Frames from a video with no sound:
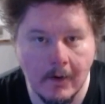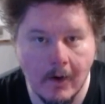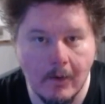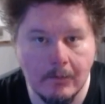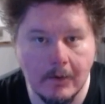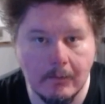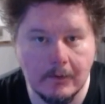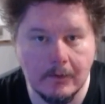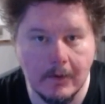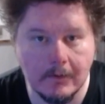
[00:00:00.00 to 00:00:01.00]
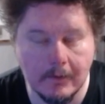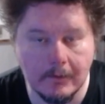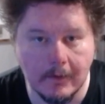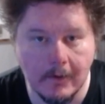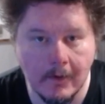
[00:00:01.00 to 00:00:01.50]
Hope you enjoyed
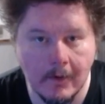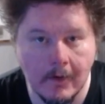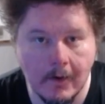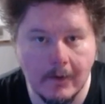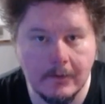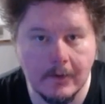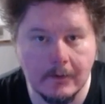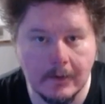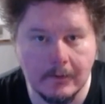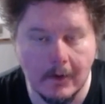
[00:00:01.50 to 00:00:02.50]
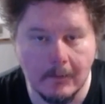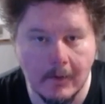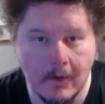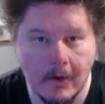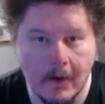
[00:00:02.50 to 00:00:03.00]
listening. Until next time,
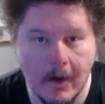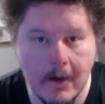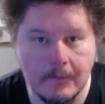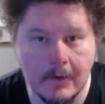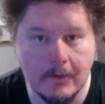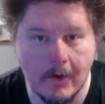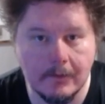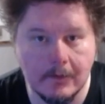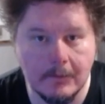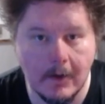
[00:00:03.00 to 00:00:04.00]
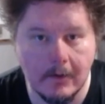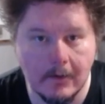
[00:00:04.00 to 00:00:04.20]
have an awesome day.